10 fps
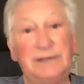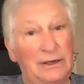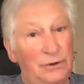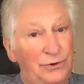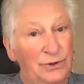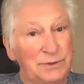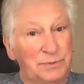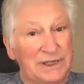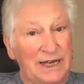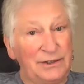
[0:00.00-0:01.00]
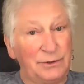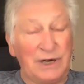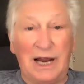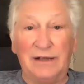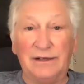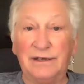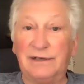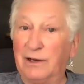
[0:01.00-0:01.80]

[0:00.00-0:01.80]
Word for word: not all thoughts pertain to reality.